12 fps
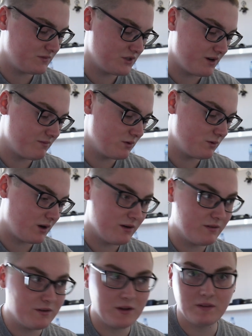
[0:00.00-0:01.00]
General
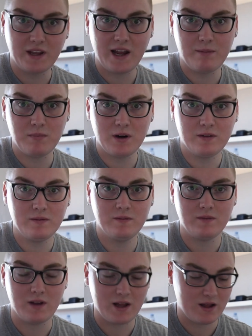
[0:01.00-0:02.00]
overview of the camera.
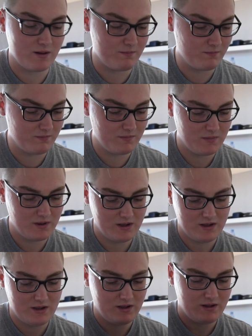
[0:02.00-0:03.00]

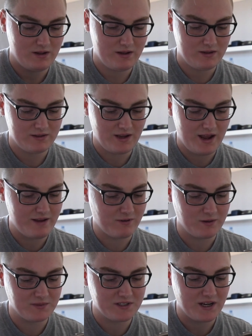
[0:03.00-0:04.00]
It's 8
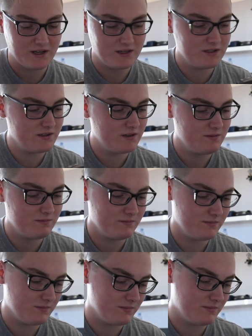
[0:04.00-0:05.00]
frames a second.
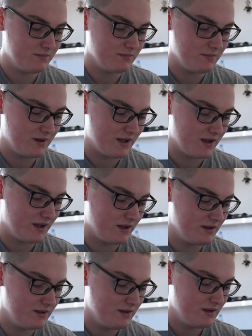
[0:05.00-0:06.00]

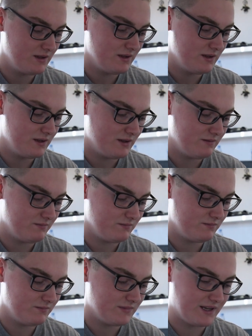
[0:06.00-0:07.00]

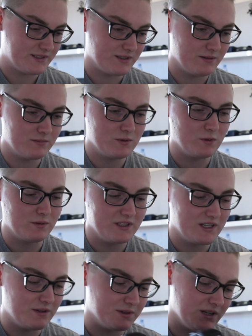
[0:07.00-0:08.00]
That's a sort of
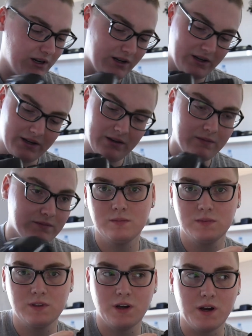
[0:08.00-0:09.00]
continuous high.
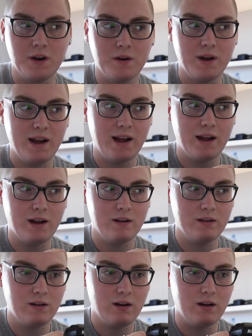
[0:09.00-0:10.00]
So at
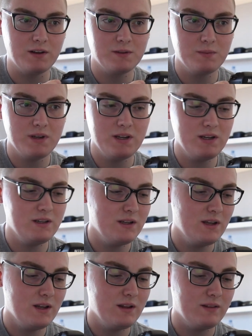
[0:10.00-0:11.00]
high speed,
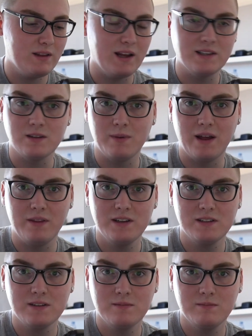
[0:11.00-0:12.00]
that's about
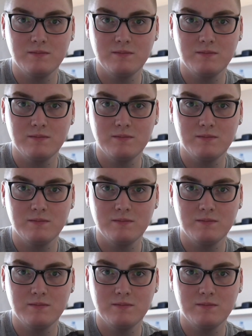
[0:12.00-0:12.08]
this.